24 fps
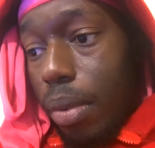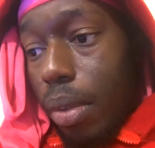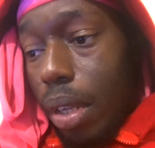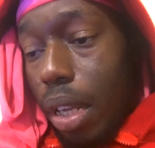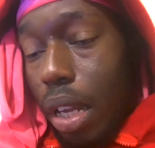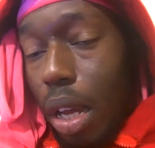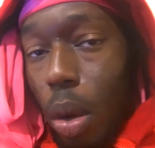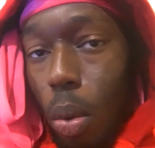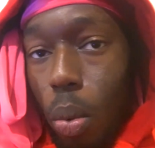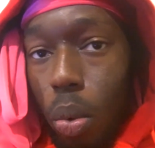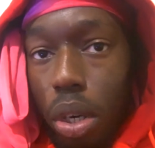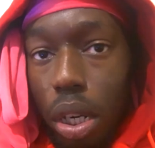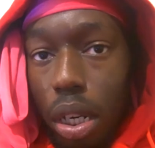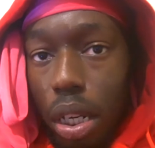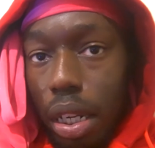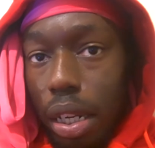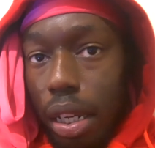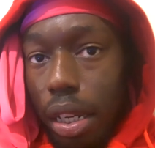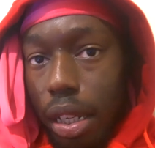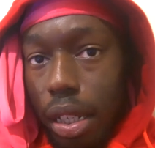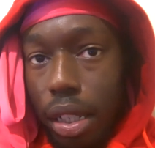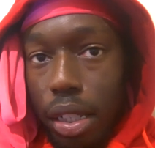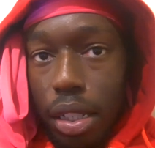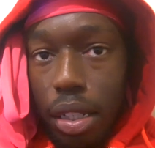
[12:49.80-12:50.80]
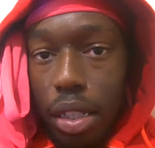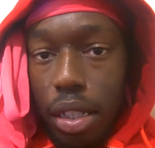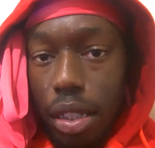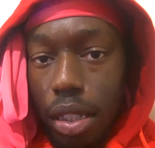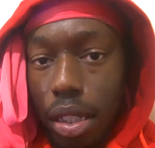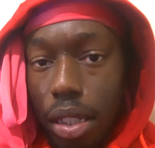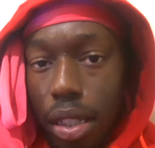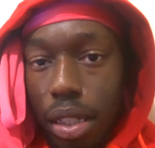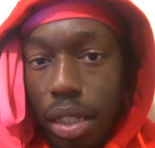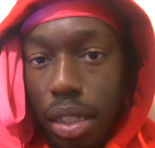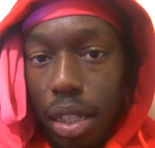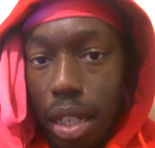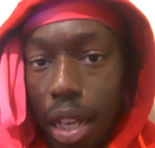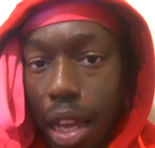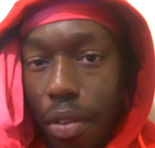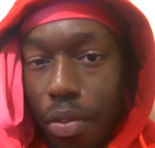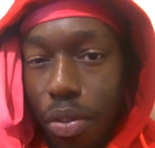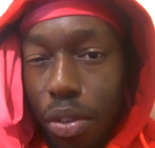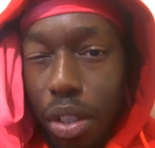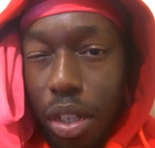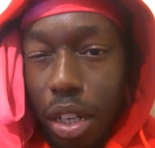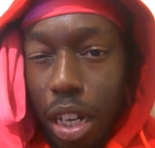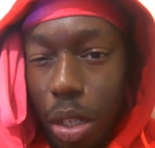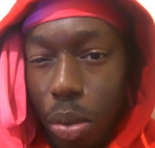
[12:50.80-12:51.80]
i want to like have
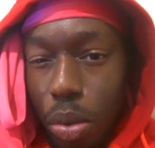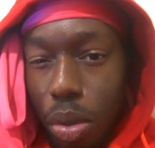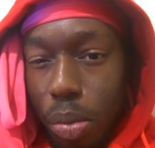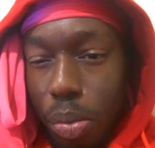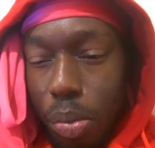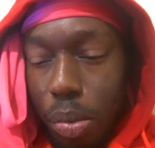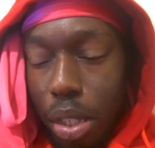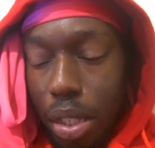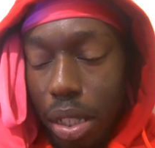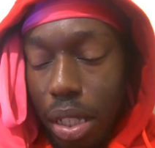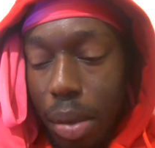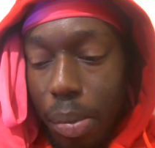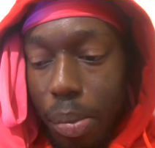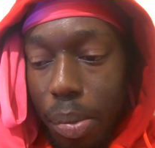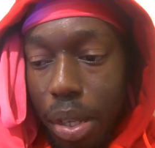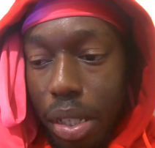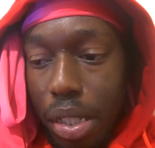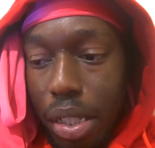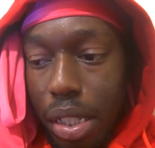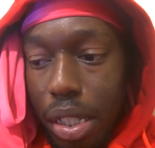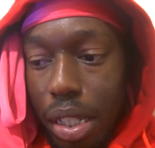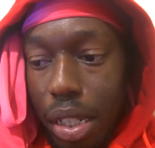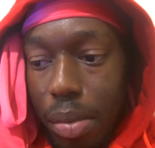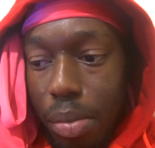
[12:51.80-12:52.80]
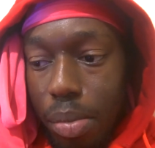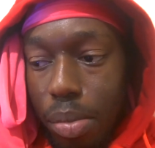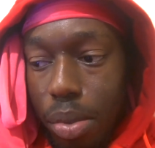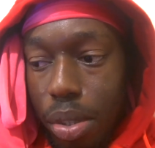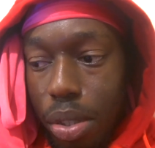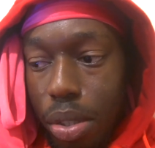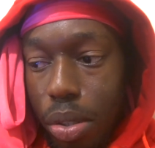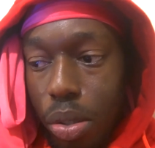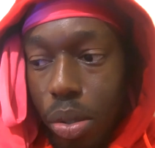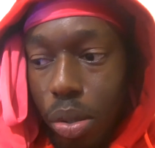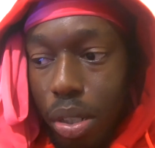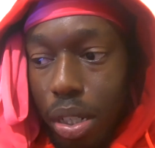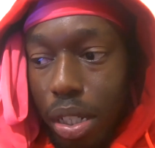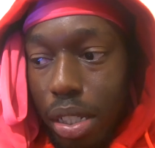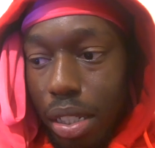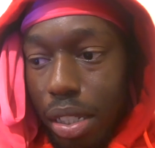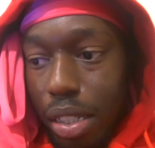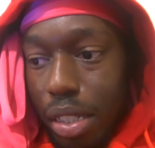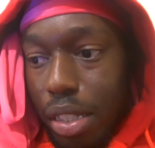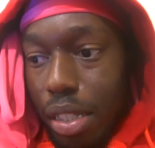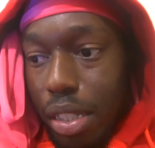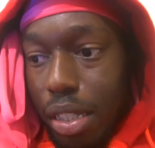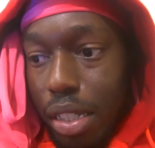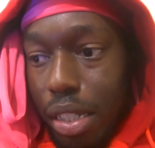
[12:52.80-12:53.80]
you guys with me step by step so you guys
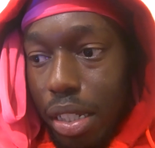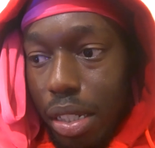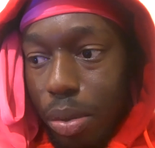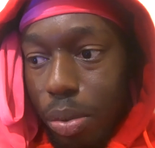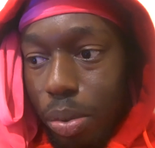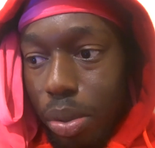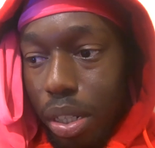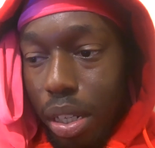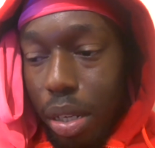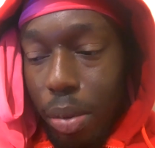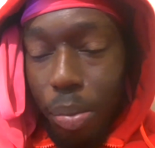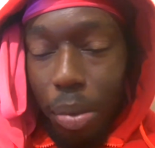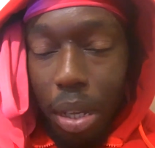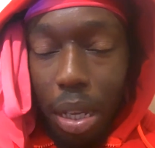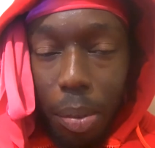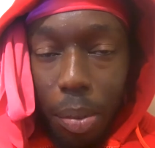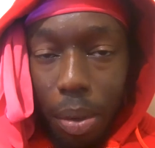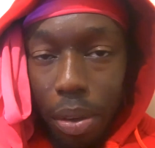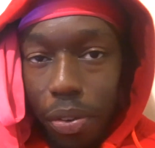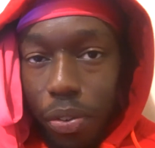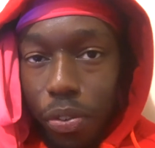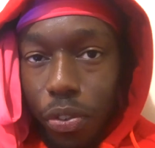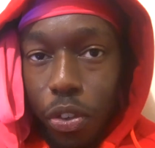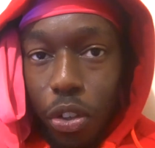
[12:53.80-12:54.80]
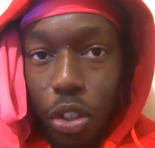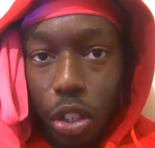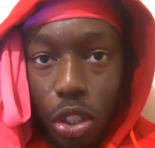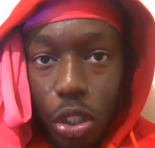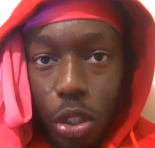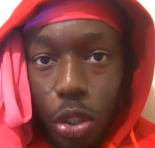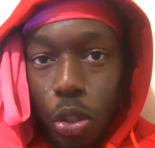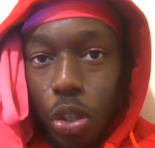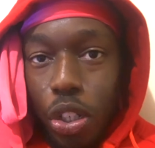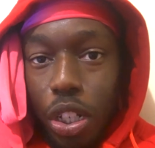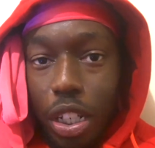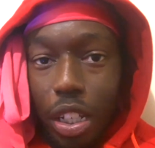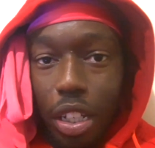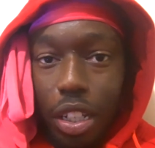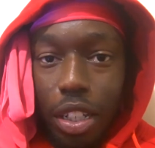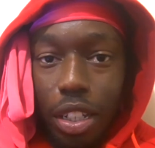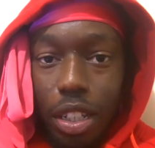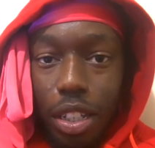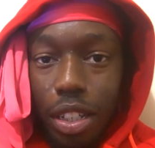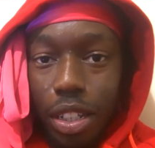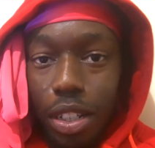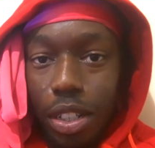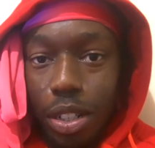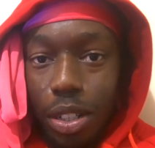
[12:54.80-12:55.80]
can see when i make my first hoodie
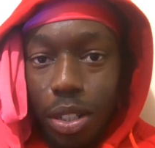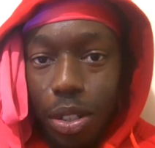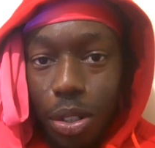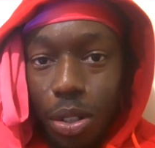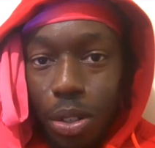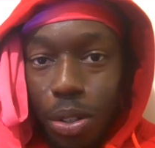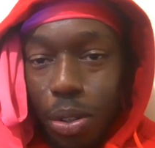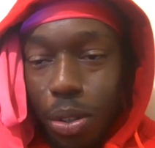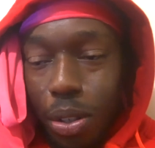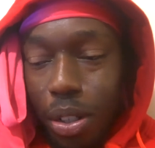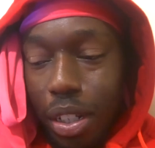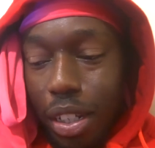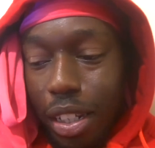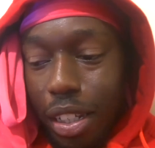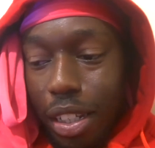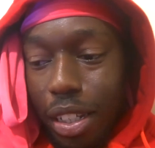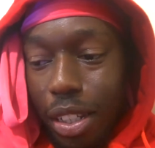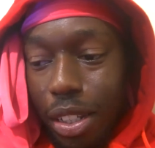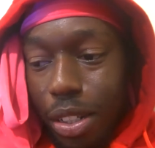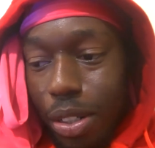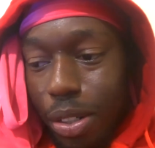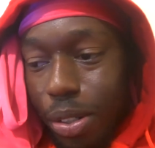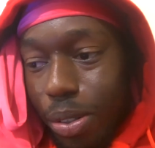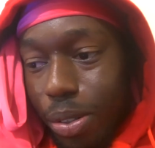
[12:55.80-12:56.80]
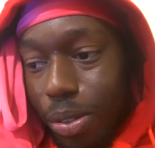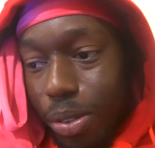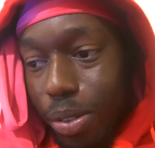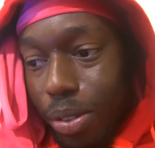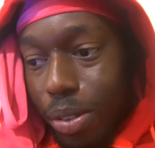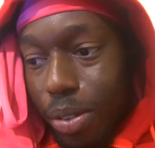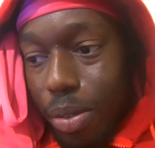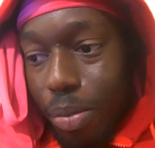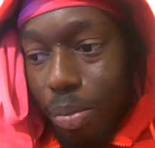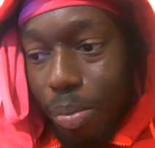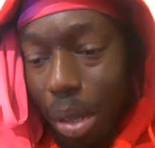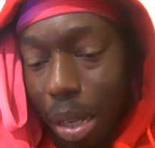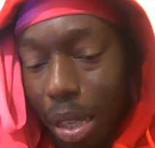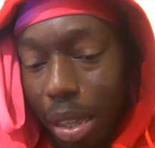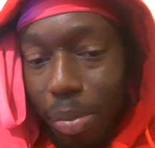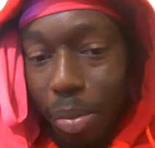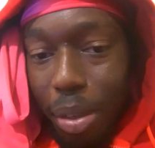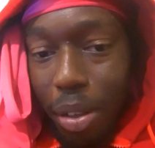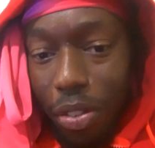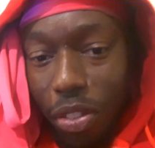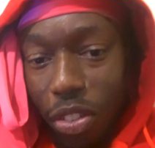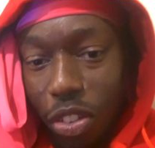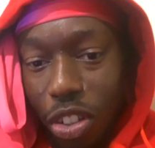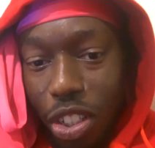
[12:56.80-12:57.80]
or like you know make
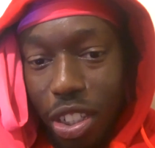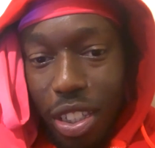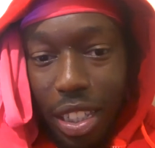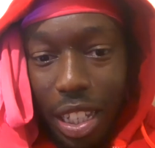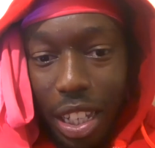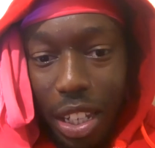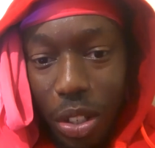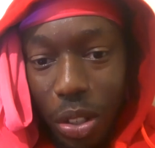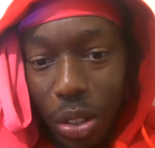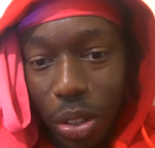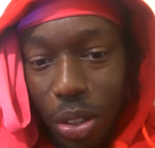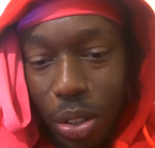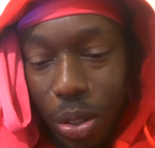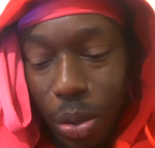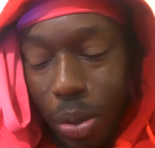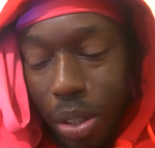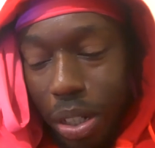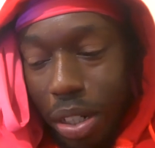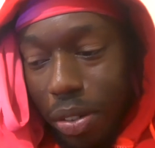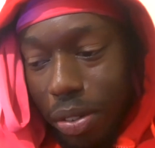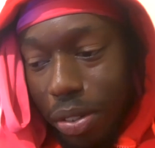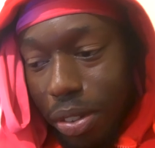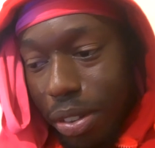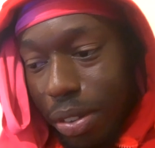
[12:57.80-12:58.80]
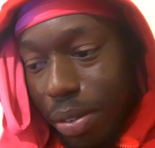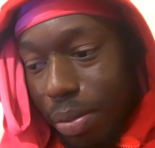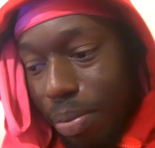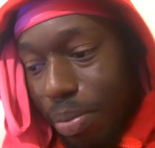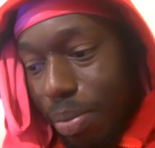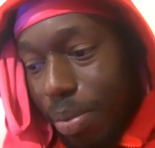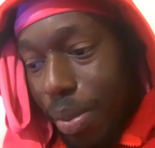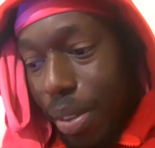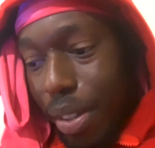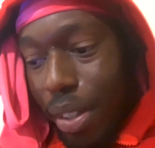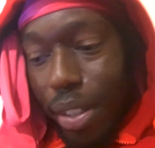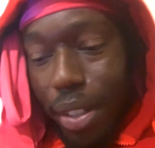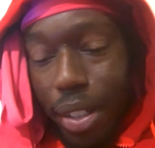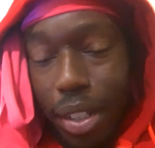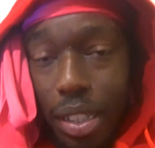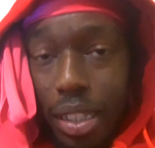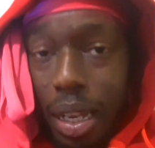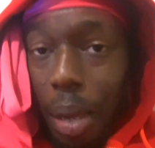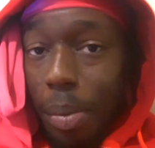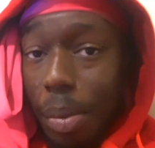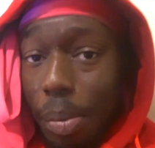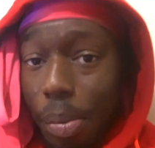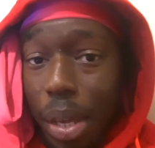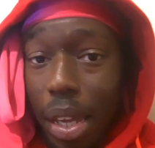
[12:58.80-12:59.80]
my first sale or whatever because
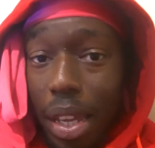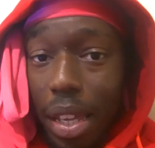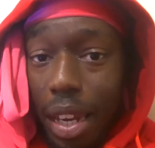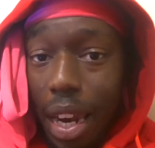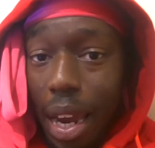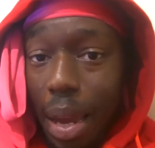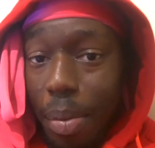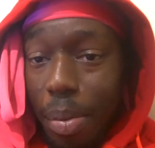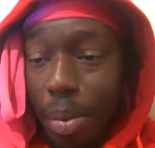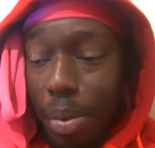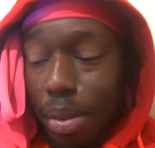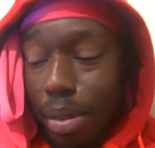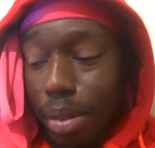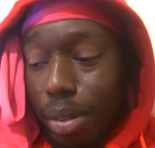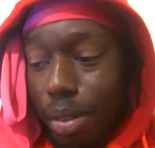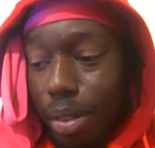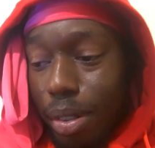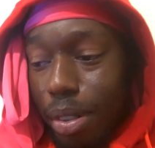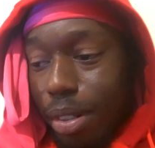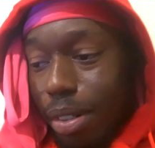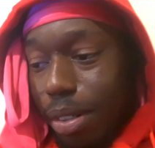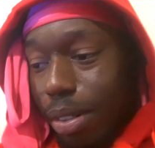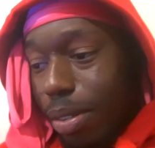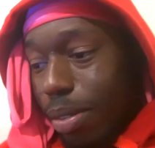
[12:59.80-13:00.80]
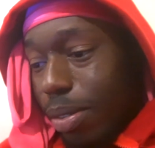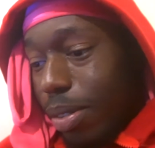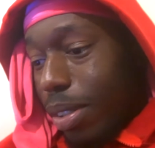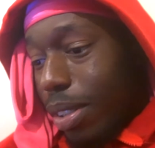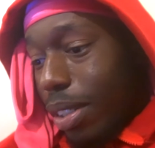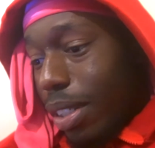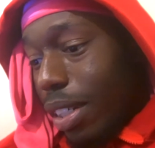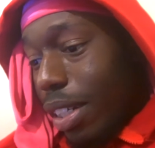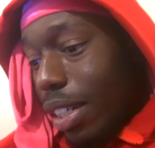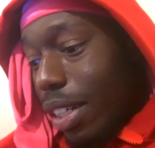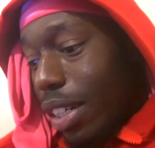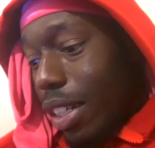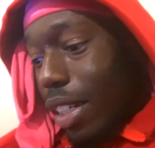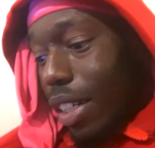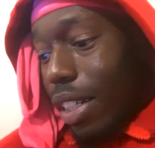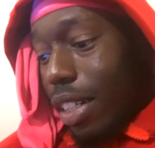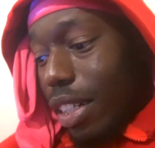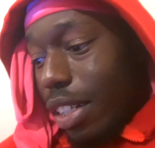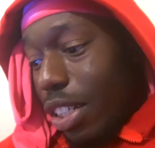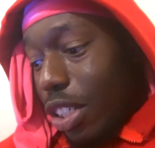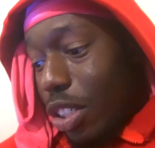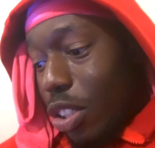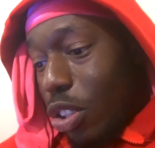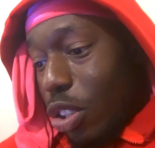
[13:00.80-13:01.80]
i'm gonna make it happen you know
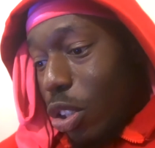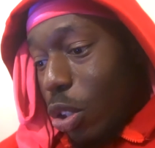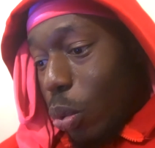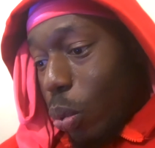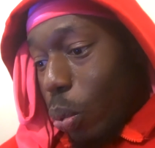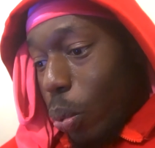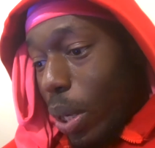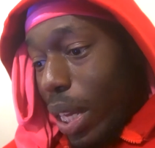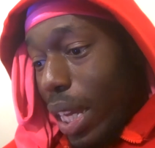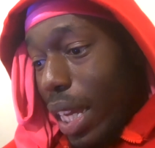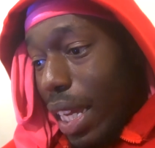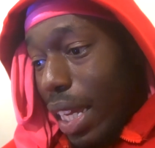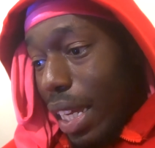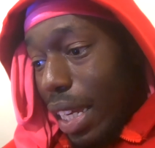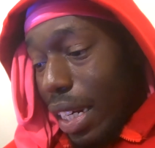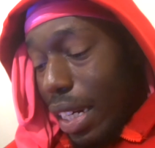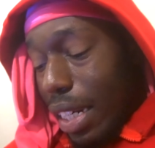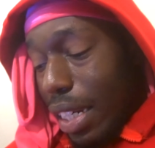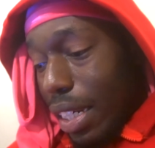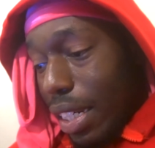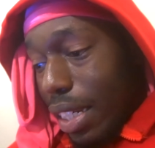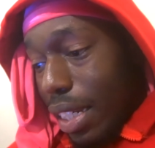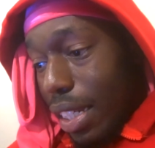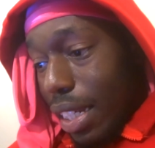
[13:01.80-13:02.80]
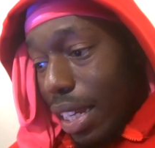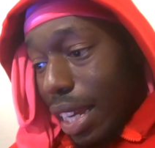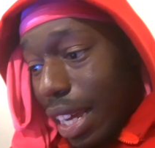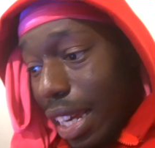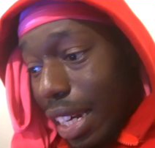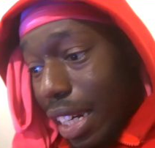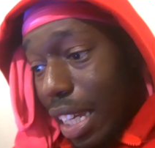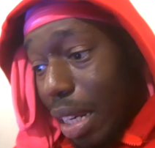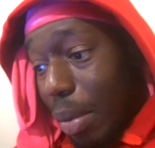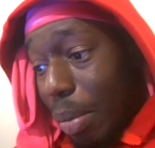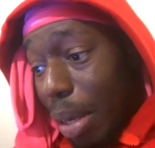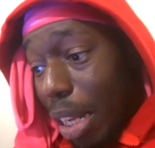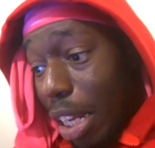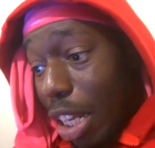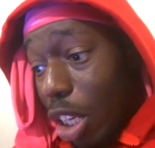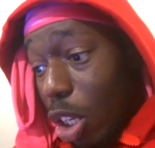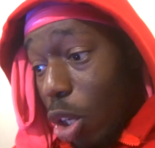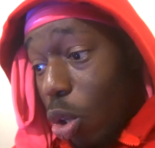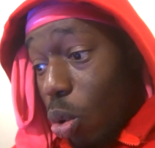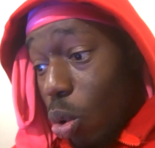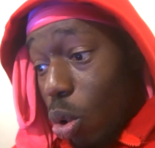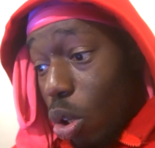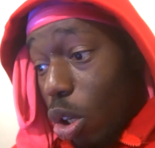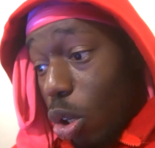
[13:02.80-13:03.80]
it's just when i need my
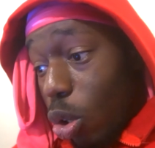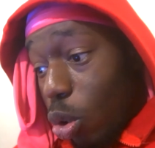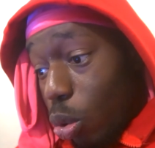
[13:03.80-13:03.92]
logo